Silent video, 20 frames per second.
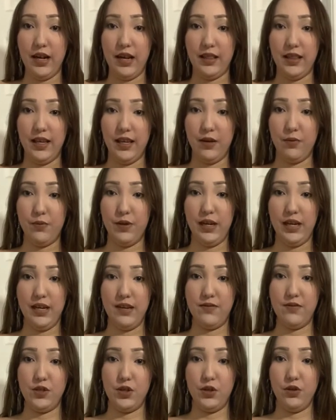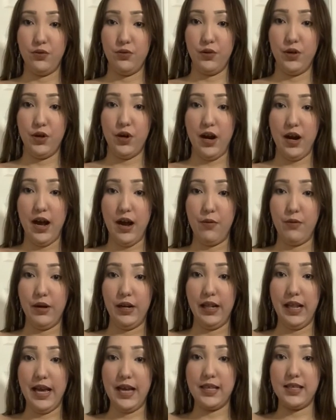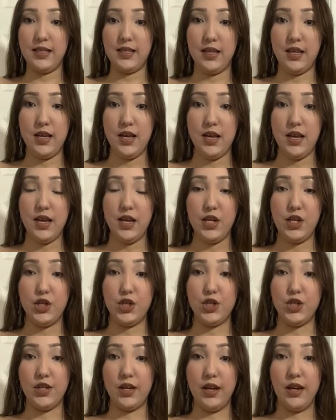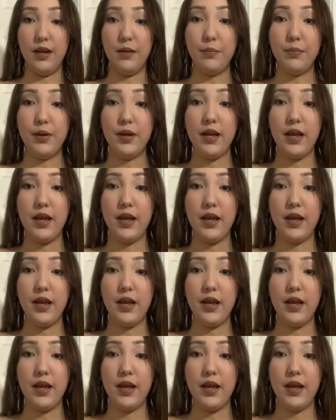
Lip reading: I think it really gives you your hourglass shape.